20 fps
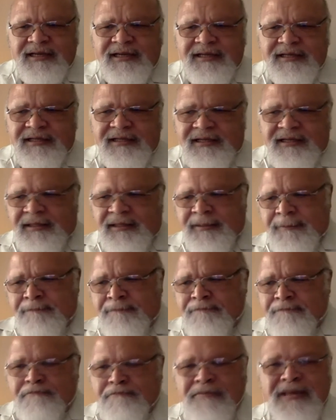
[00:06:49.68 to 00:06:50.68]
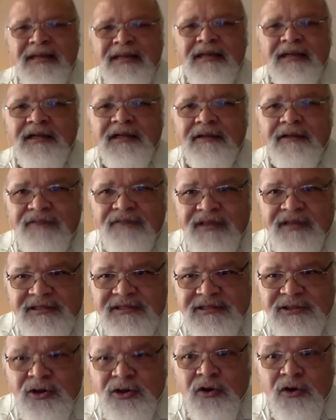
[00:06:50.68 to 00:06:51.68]
the middle of this
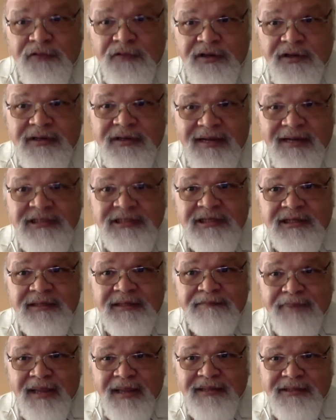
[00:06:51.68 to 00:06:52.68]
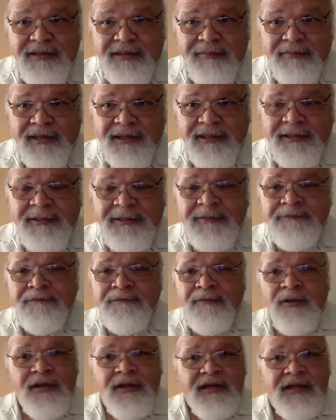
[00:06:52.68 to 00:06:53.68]
COVID-19 pandemic,
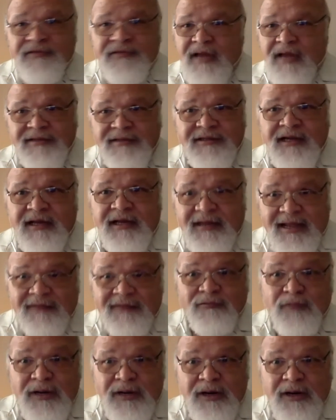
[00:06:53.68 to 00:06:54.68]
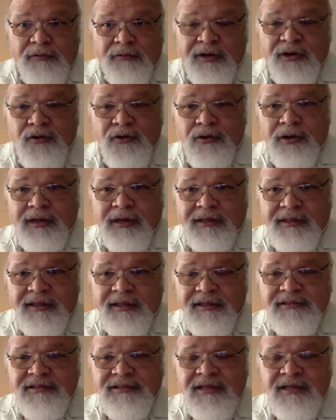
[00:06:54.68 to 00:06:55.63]
and it's not done as we are recording this.